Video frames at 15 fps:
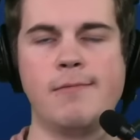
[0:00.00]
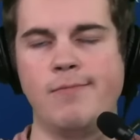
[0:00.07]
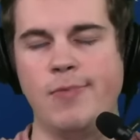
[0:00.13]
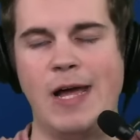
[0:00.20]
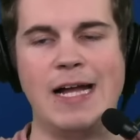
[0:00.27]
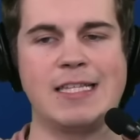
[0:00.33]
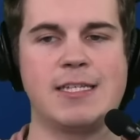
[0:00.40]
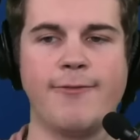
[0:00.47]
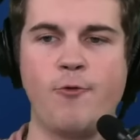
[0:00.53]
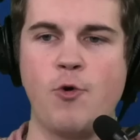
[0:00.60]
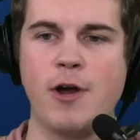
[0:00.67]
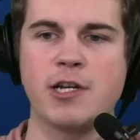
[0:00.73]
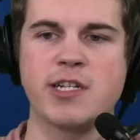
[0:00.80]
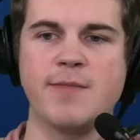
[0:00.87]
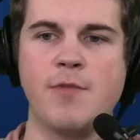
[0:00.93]
lots of
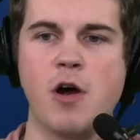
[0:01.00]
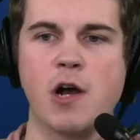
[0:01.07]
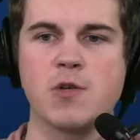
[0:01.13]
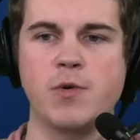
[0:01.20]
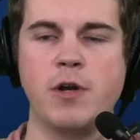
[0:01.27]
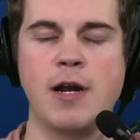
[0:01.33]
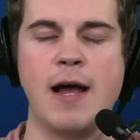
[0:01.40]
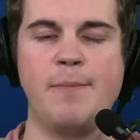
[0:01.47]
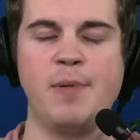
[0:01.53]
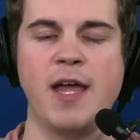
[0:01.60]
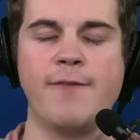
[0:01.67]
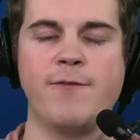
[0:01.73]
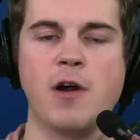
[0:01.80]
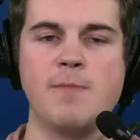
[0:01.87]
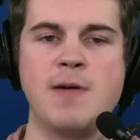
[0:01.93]
question marks when you're not playing
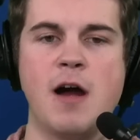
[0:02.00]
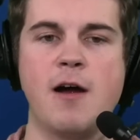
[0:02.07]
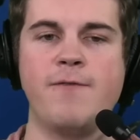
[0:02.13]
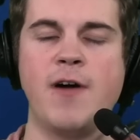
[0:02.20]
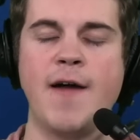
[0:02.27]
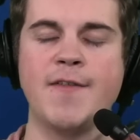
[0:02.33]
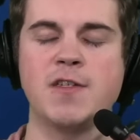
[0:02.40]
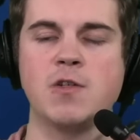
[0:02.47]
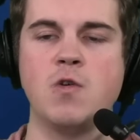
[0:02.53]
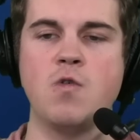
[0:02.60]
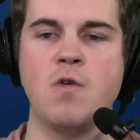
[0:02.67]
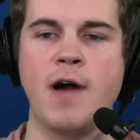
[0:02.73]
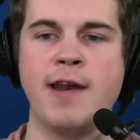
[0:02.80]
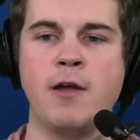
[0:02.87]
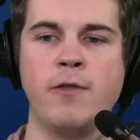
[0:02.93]
for a Power 5
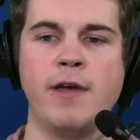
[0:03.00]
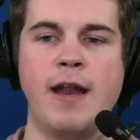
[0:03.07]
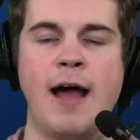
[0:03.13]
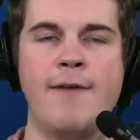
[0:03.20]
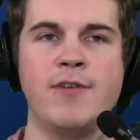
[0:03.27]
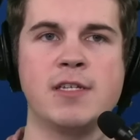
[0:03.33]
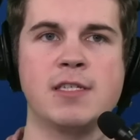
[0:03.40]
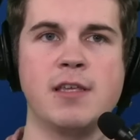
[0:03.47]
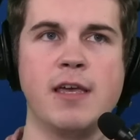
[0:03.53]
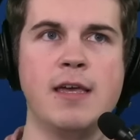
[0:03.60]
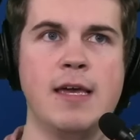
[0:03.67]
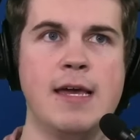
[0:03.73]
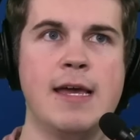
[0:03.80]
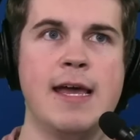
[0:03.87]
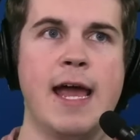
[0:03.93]
school. I know that obviously
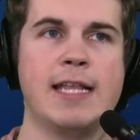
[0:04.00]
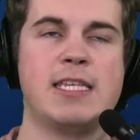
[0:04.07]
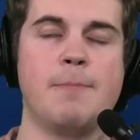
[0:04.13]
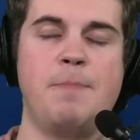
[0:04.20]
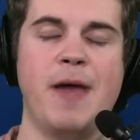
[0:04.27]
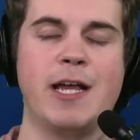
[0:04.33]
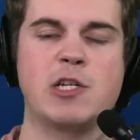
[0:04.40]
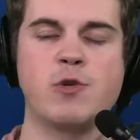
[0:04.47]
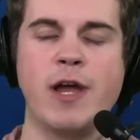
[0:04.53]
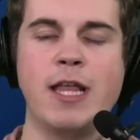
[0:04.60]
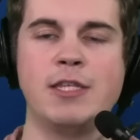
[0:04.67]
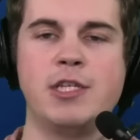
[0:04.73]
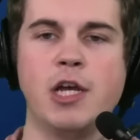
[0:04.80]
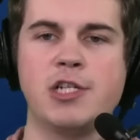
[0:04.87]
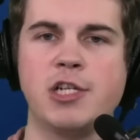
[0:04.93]
it's a big
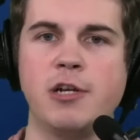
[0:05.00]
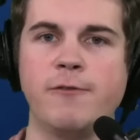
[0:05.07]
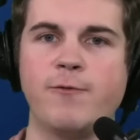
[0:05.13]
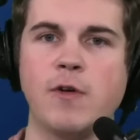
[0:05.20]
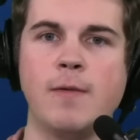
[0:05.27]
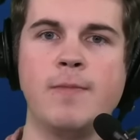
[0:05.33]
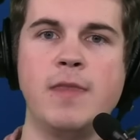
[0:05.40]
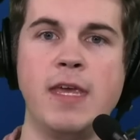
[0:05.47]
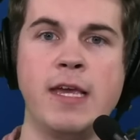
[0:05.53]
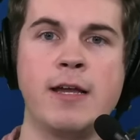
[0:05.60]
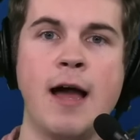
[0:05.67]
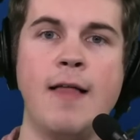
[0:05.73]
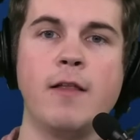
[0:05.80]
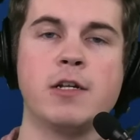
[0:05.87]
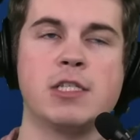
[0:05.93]
transition from the
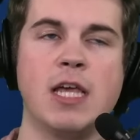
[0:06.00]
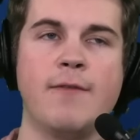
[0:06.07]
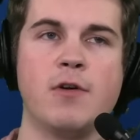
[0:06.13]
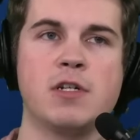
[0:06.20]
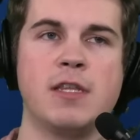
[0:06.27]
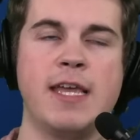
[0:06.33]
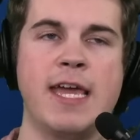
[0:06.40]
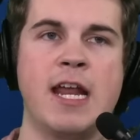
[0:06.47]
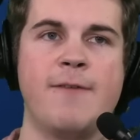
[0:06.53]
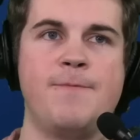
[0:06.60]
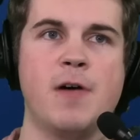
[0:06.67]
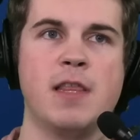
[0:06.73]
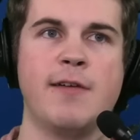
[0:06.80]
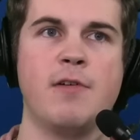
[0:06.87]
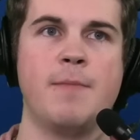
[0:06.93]
college level to the
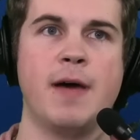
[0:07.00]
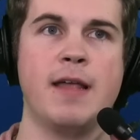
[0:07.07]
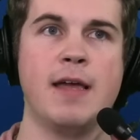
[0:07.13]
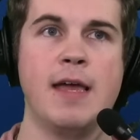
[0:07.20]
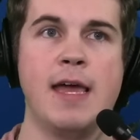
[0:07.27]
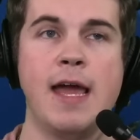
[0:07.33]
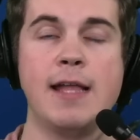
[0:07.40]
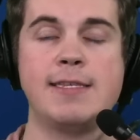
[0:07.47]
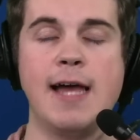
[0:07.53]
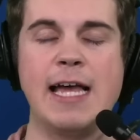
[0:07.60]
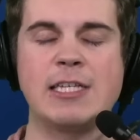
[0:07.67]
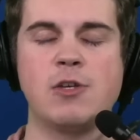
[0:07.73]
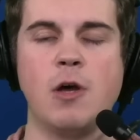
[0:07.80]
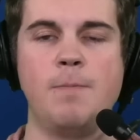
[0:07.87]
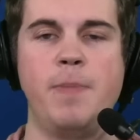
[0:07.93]
NFL level, but it's
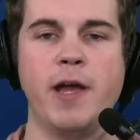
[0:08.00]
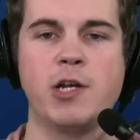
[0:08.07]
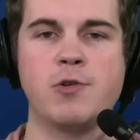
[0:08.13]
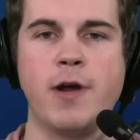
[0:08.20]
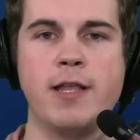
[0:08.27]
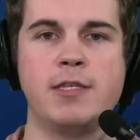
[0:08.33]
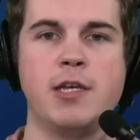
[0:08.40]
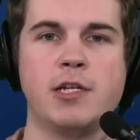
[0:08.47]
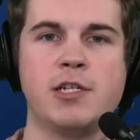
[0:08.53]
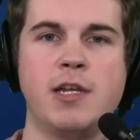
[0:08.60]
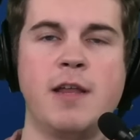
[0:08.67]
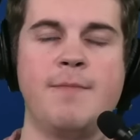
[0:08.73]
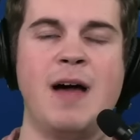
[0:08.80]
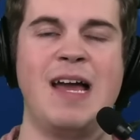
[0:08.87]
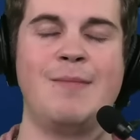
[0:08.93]
also a big transition
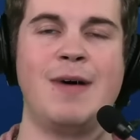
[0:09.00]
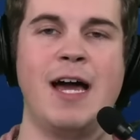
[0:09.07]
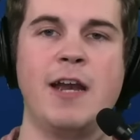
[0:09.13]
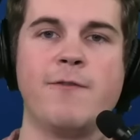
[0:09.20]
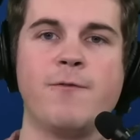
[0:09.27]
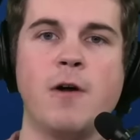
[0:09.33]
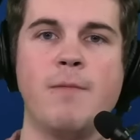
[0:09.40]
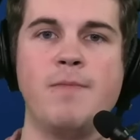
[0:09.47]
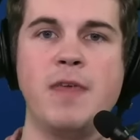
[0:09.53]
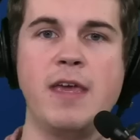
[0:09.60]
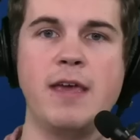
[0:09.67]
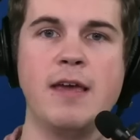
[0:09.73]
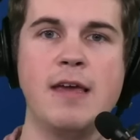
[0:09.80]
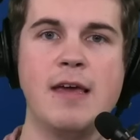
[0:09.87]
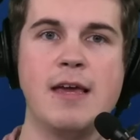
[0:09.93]
in my mind from
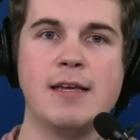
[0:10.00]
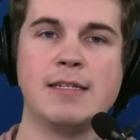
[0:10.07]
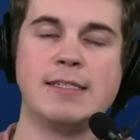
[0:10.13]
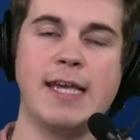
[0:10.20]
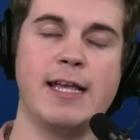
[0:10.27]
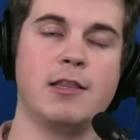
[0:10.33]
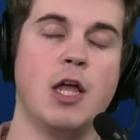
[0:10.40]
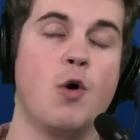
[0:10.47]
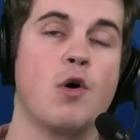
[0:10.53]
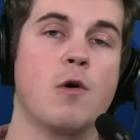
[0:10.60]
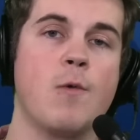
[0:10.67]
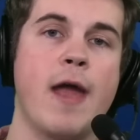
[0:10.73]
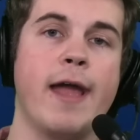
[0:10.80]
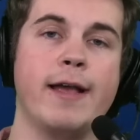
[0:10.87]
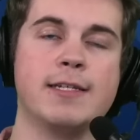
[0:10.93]
the, say, lower
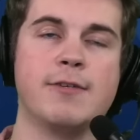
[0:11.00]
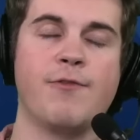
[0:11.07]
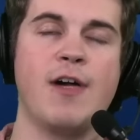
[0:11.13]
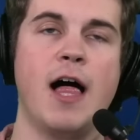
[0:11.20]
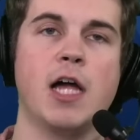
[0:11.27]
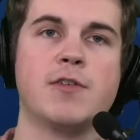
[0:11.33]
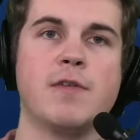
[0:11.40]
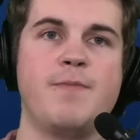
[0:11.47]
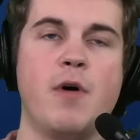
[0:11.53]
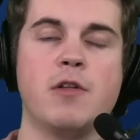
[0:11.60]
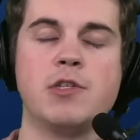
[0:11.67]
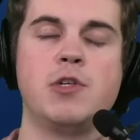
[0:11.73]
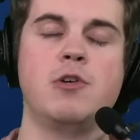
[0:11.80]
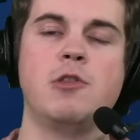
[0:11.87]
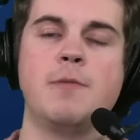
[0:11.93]
ranks of college football
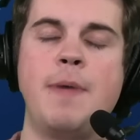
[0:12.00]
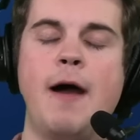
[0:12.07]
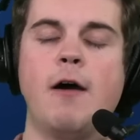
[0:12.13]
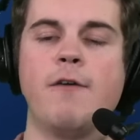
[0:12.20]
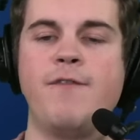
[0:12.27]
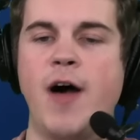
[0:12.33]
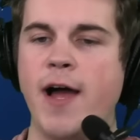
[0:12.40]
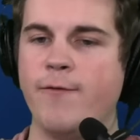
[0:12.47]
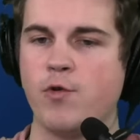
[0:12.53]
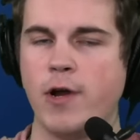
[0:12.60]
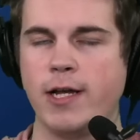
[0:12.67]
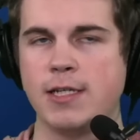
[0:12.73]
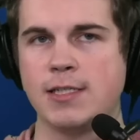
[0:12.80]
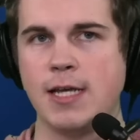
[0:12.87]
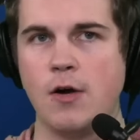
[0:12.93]
to the Power 5
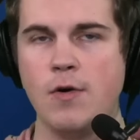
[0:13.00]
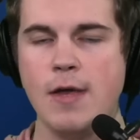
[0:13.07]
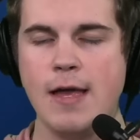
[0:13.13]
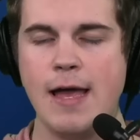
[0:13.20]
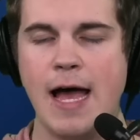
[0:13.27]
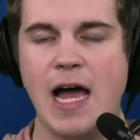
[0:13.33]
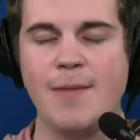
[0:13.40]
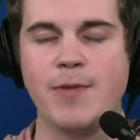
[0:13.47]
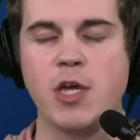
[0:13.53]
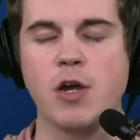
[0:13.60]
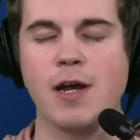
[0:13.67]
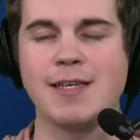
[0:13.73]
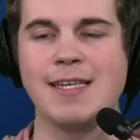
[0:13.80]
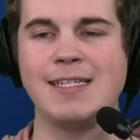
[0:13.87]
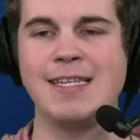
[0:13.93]
ranks. So, I'm
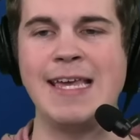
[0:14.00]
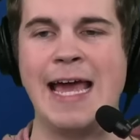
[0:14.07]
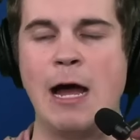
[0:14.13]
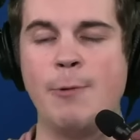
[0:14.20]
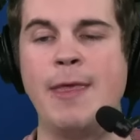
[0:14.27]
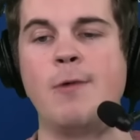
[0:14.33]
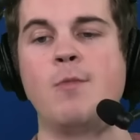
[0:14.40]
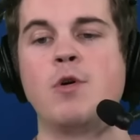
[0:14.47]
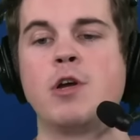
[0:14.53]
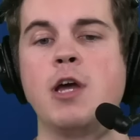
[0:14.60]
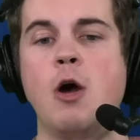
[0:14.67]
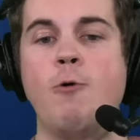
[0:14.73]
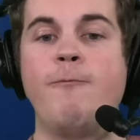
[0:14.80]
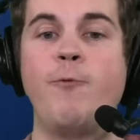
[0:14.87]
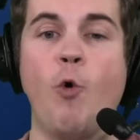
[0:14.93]
curious to see how that will
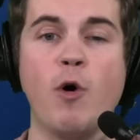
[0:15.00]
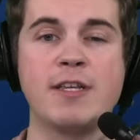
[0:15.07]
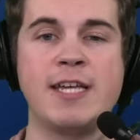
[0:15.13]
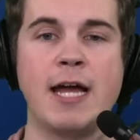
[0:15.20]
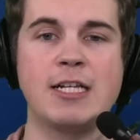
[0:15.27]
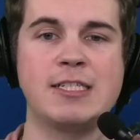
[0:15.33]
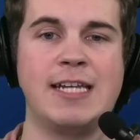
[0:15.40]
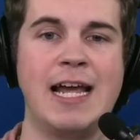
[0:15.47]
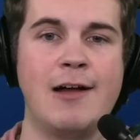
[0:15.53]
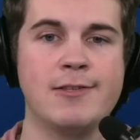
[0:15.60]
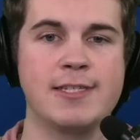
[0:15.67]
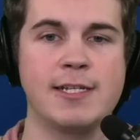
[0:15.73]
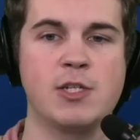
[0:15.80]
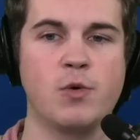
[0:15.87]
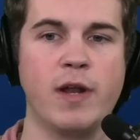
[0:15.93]
go. Four touchdowns
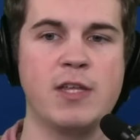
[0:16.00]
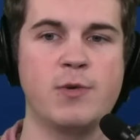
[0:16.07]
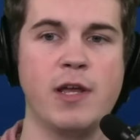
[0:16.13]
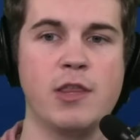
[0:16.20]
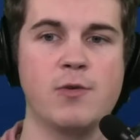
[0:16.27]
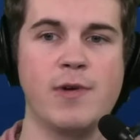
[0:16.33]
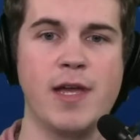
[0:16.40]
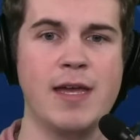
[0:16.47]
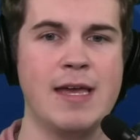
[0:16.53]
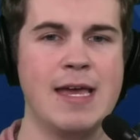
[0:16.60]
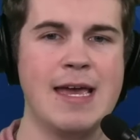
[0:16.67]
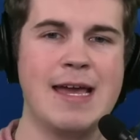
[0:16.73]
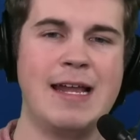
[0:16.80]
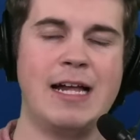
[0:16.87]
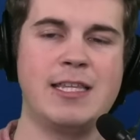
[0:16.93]
in 2023,
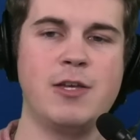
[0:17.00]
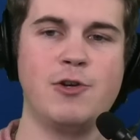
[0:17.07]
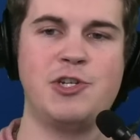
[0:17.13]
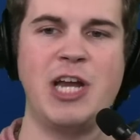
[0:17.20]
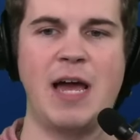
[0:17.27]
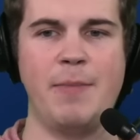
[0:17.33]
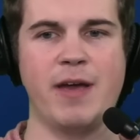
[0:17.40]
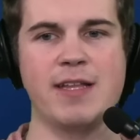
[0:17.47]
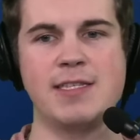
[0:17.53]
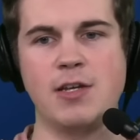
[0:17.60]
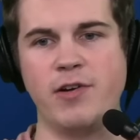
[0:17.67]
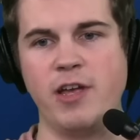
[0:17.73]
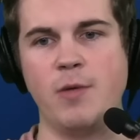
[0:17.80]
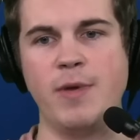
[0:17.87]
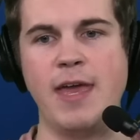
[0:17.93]
not too shabby
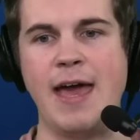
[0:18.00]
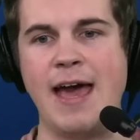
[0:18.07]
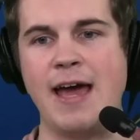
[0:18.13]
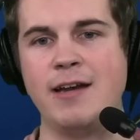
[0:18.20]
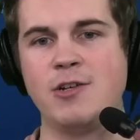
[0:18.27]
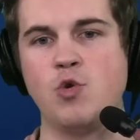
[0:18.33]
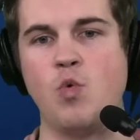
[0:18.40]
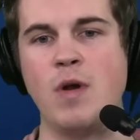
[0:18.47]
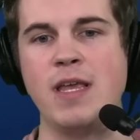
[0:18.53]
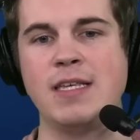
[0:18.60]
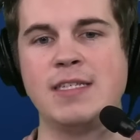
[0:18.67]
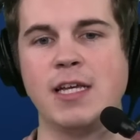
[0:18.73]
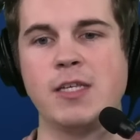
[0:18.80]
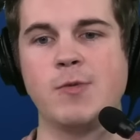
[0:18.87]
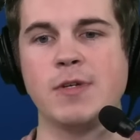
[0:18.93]
considering he only had
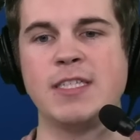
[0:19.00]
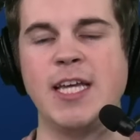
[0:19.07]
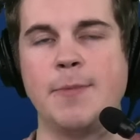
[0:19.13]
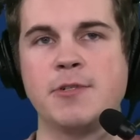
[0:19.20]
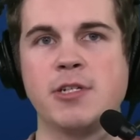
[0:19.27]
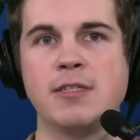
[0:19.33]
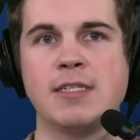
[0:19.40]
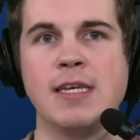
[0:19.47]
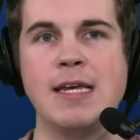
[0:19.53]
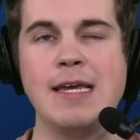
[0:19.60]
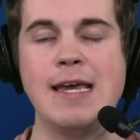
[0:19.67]
26 receptions.